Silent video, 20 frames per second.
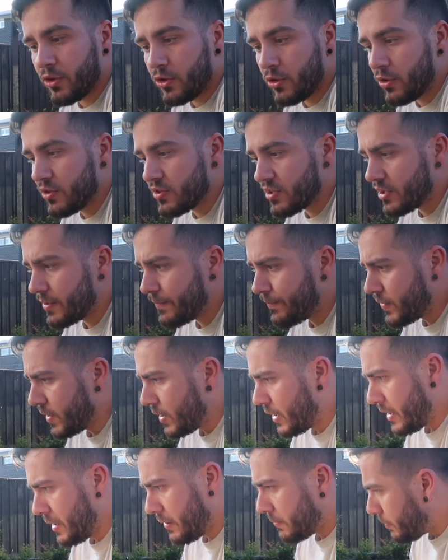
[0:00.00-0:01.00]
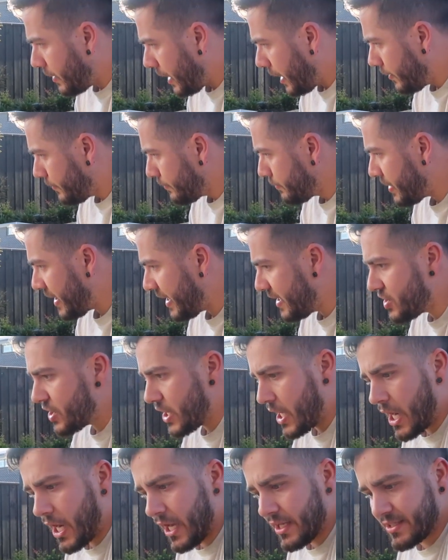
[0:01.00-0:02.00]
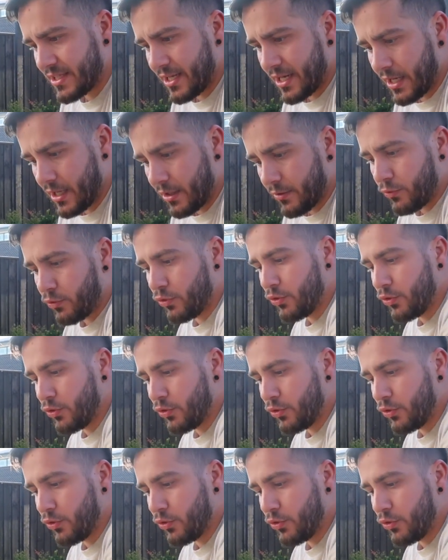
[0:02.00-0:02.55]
to use it. But PGR is going to